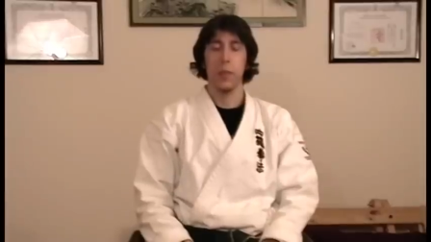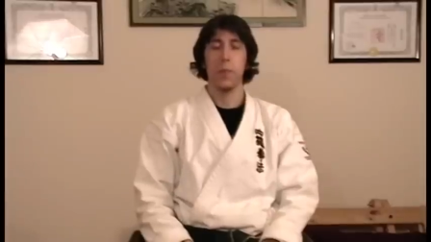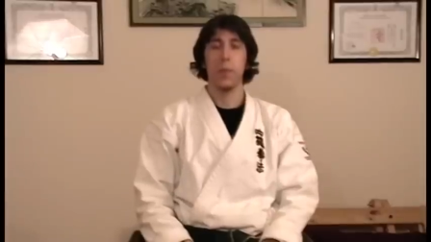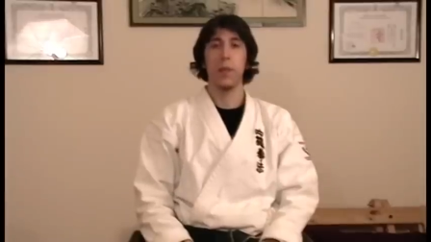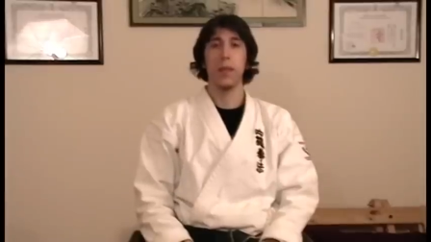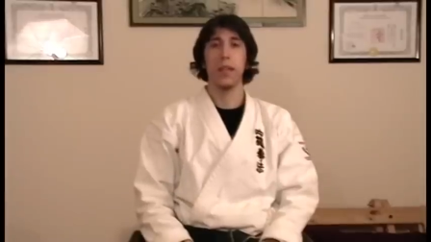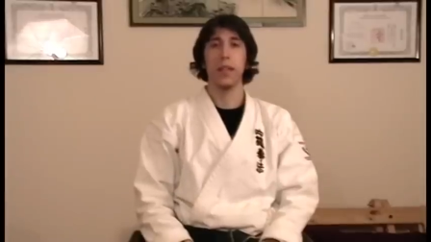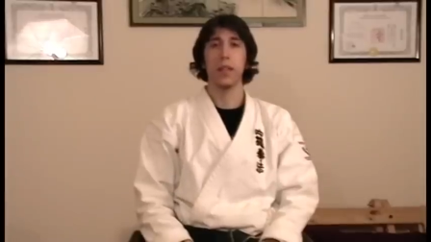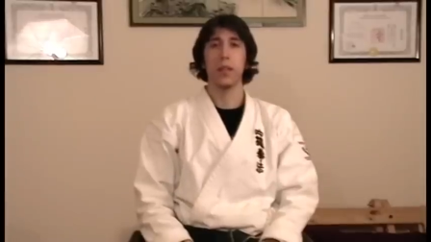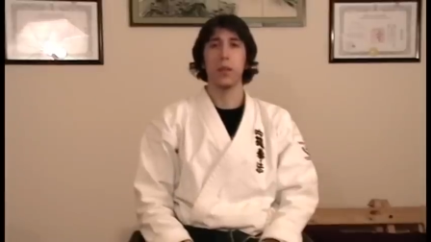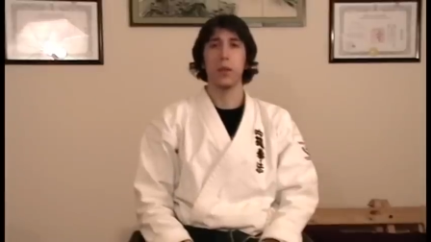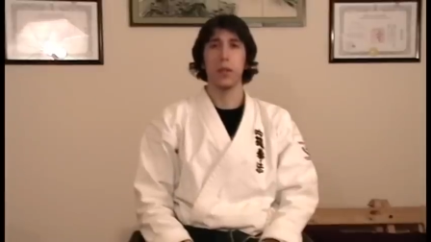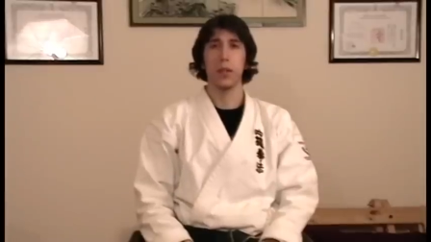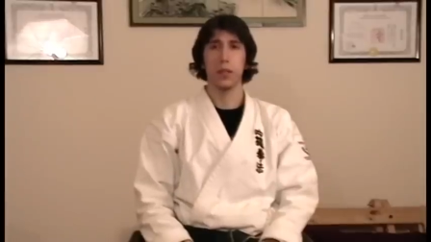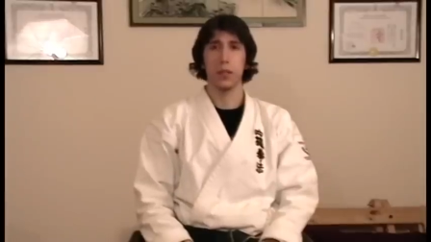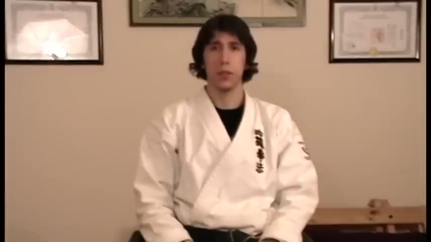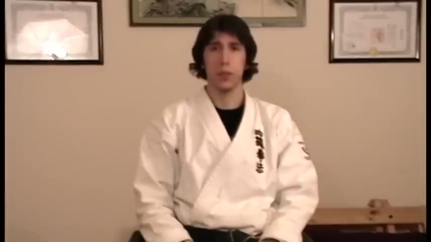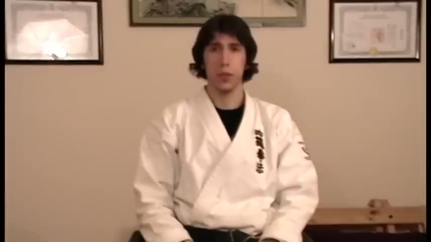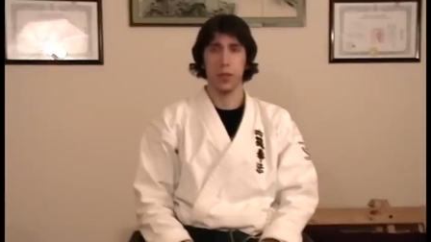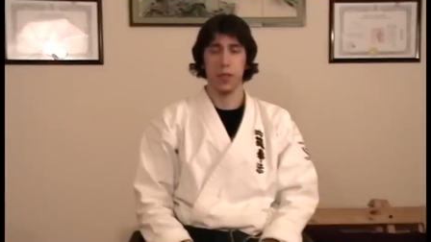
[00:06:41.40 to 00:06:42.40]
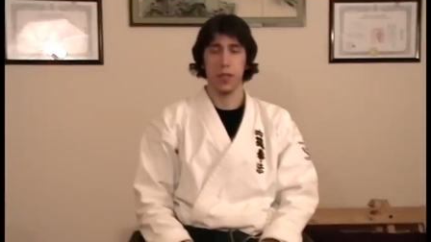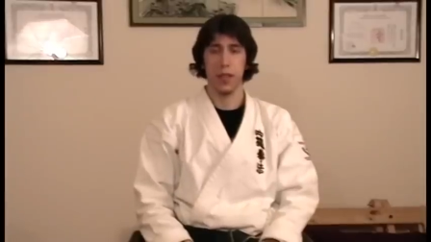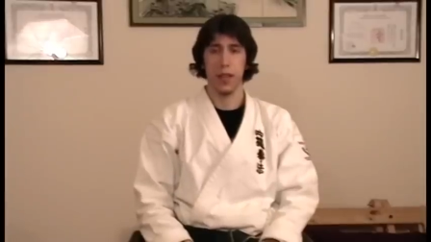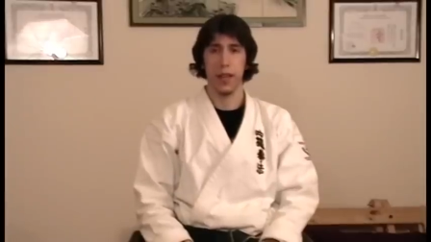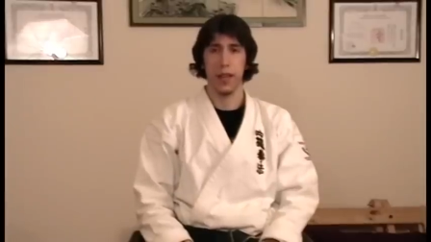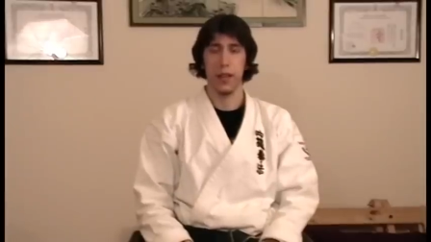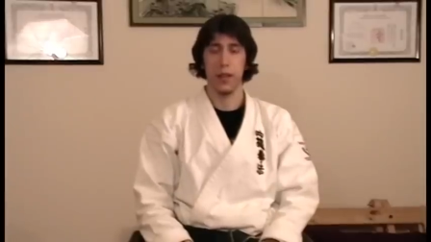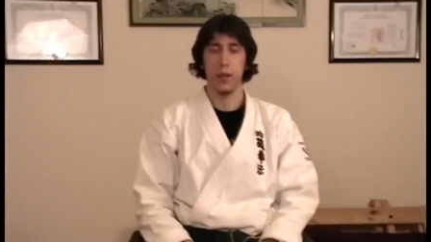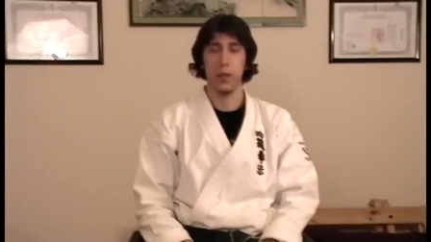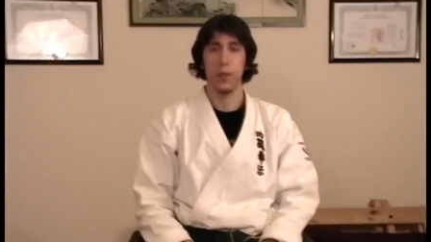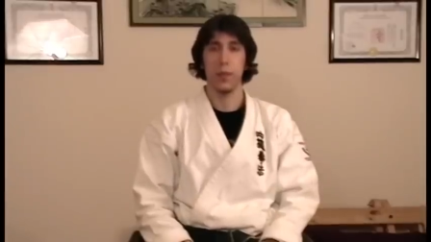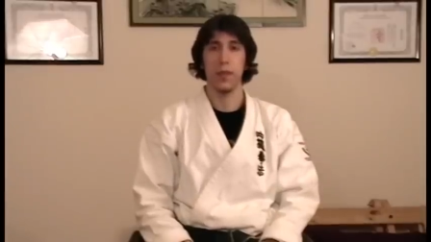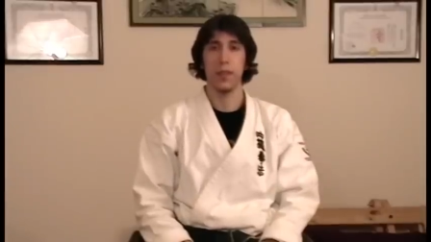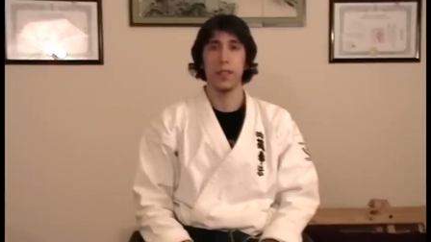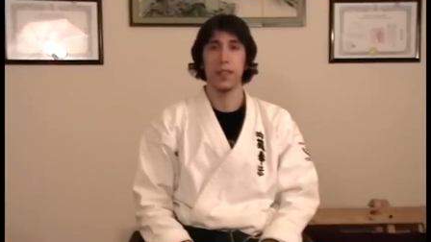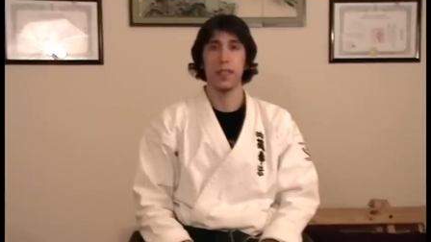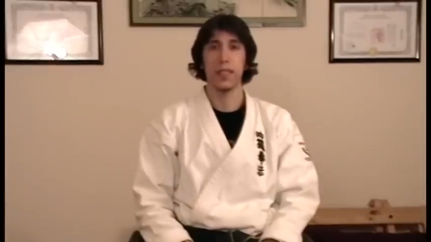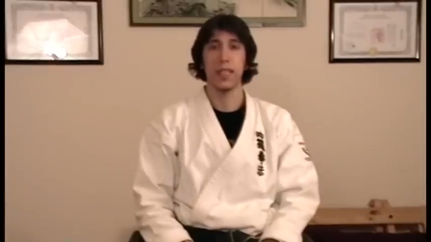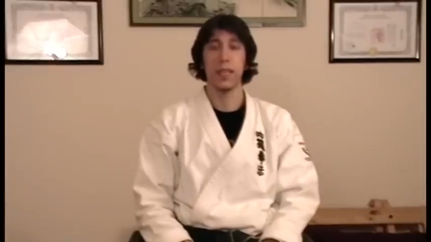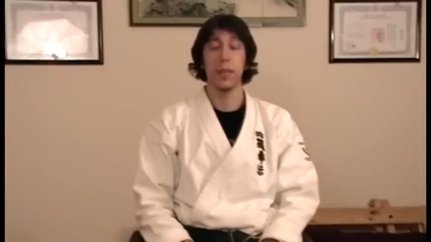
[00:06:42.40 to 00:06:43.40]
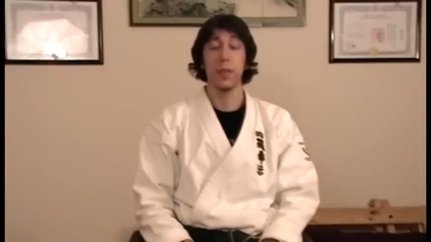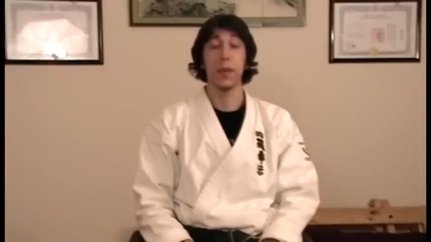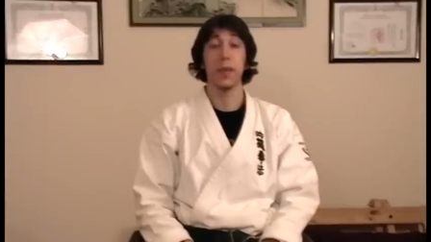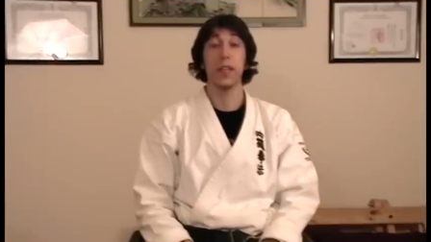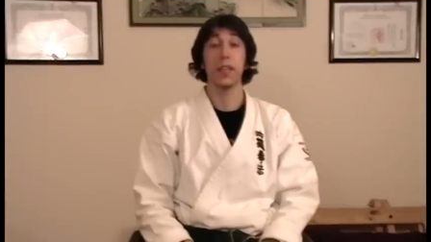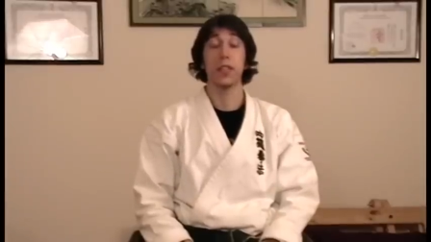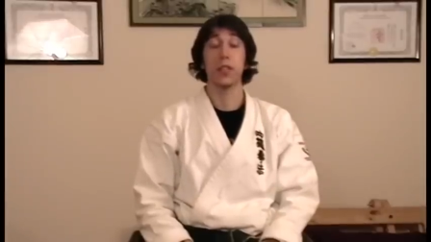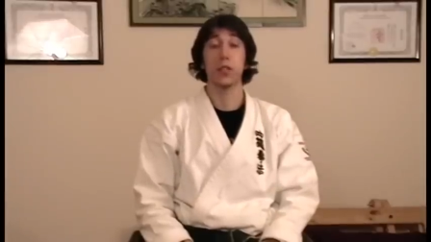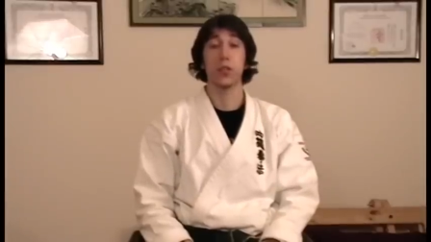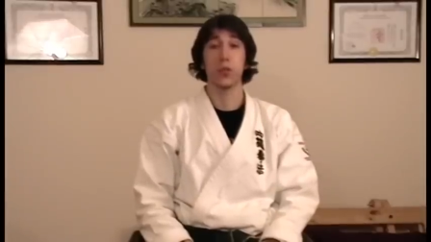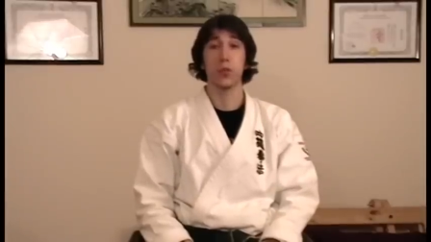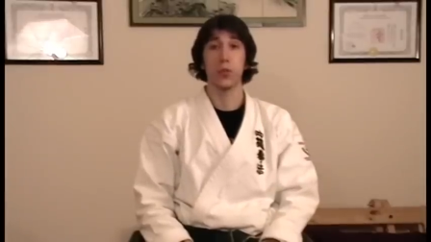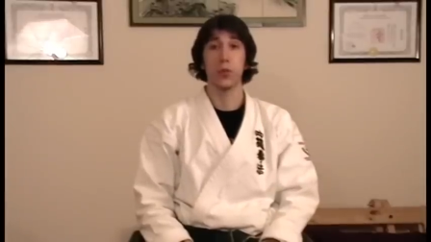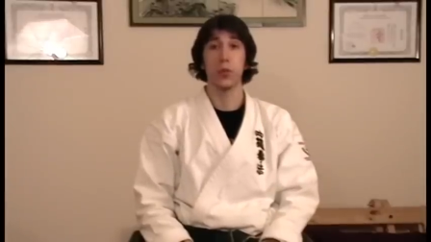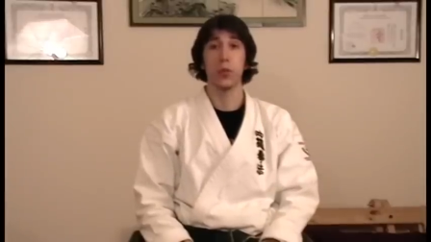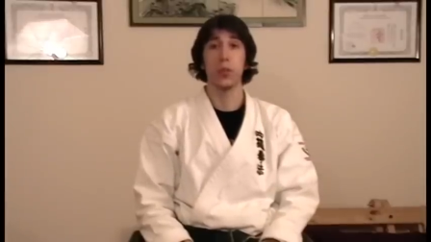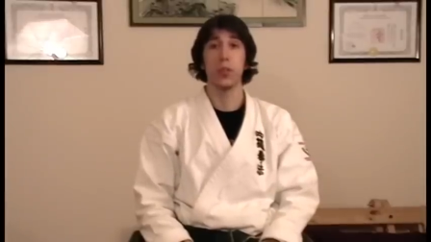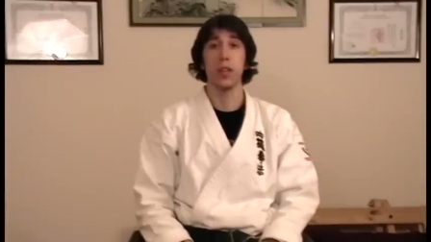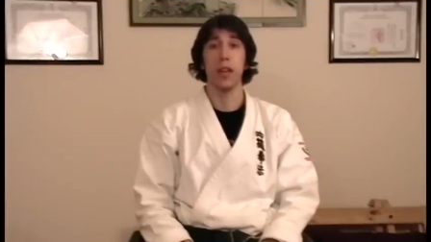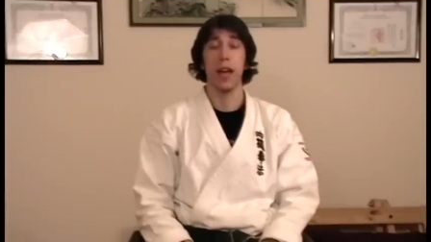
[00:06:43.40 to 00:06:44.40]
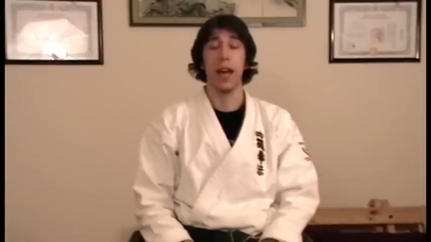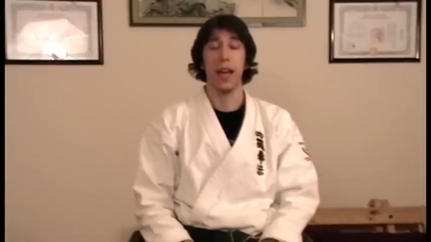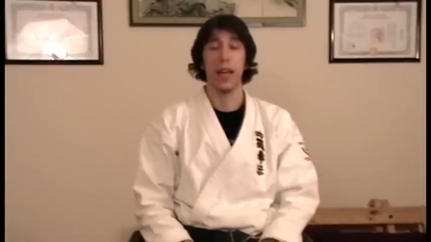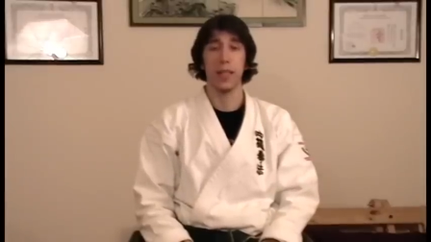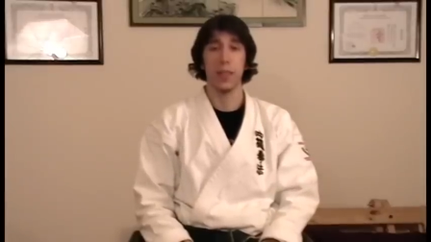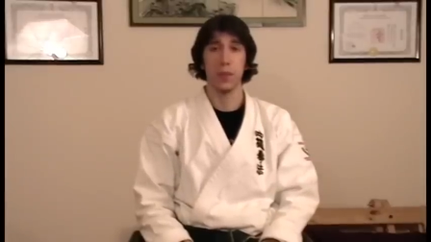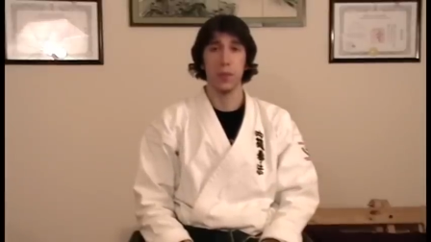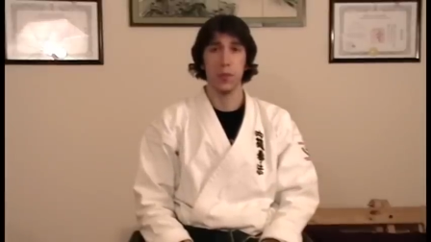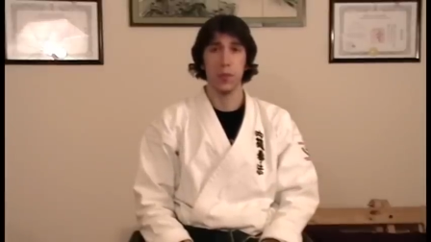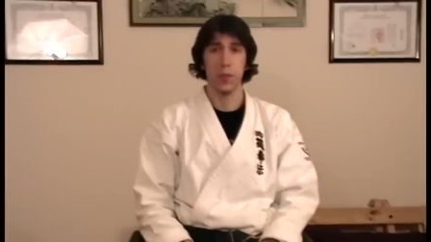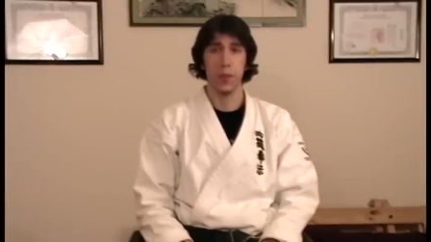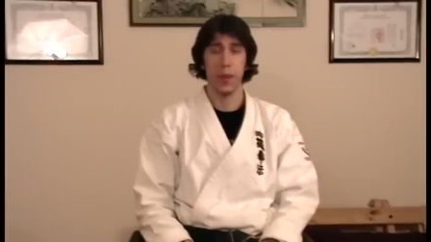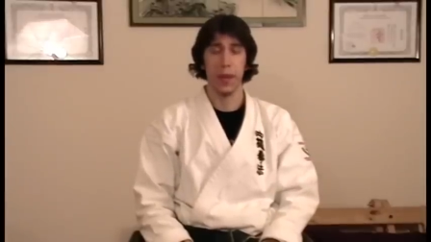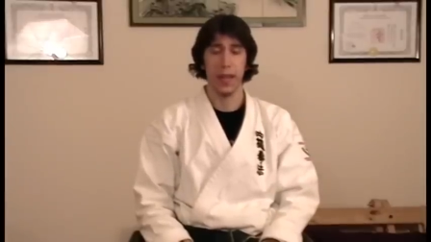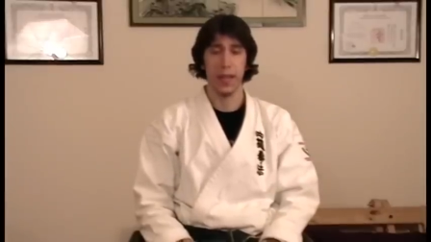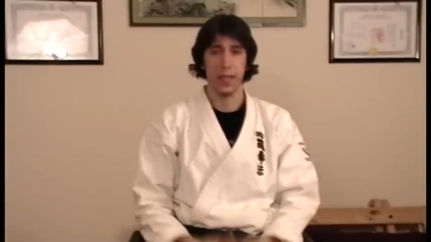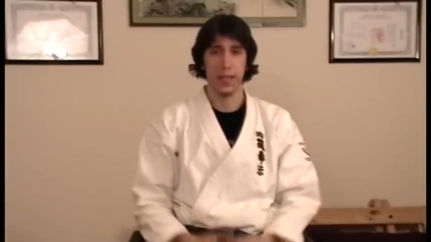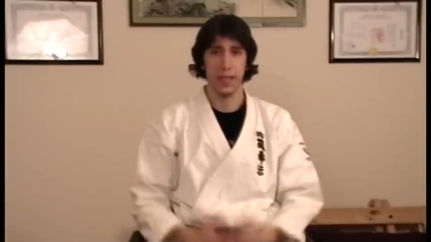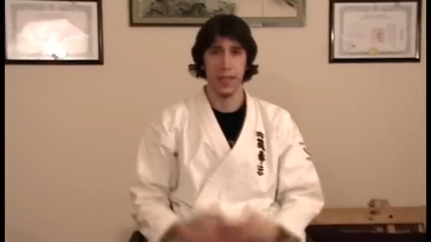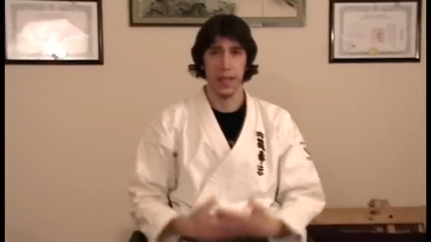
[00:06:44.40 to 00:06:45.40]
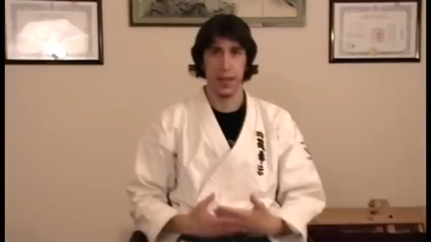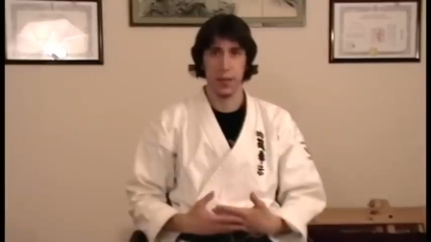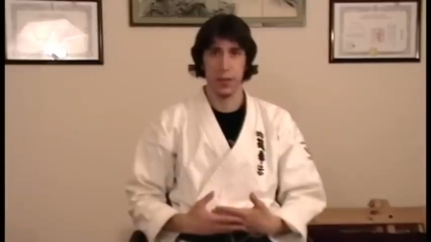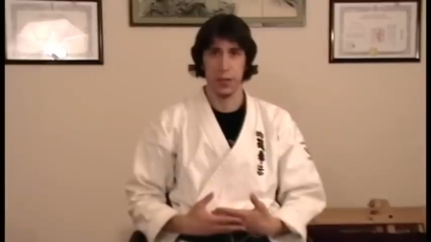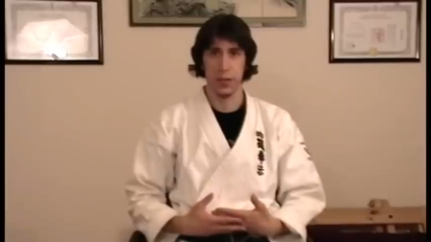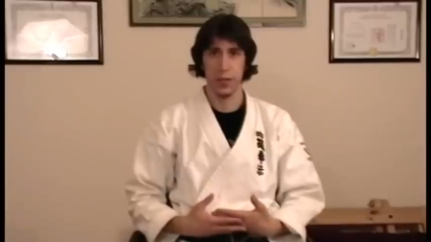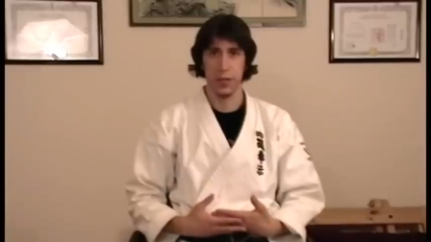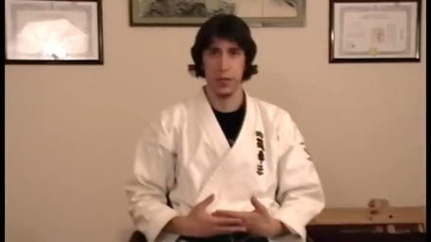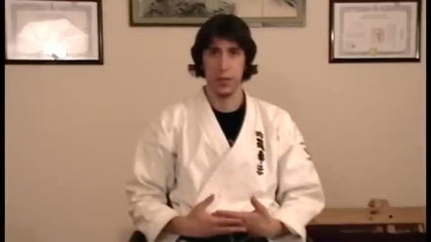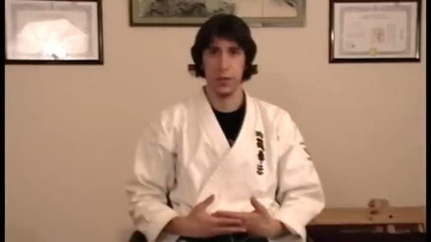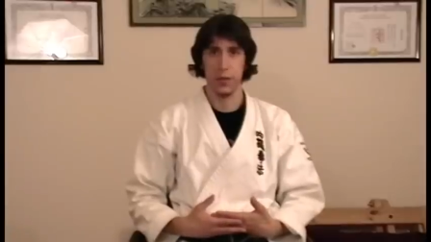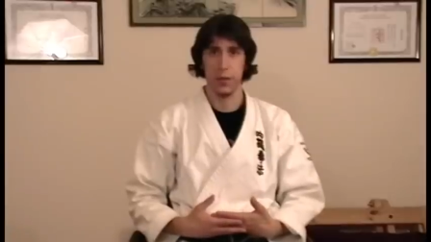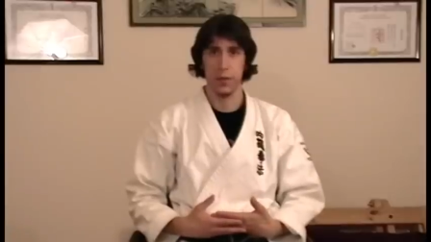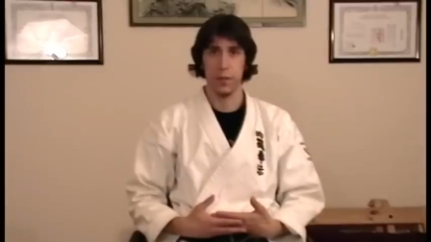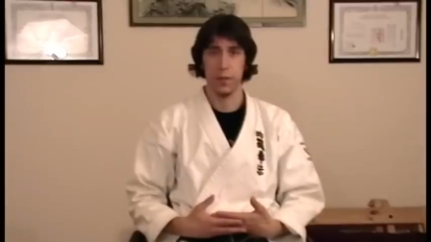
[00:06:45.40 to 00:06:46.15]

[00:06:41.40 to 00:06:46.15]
Being loyal to a style means keeping it true to as it was passed down to you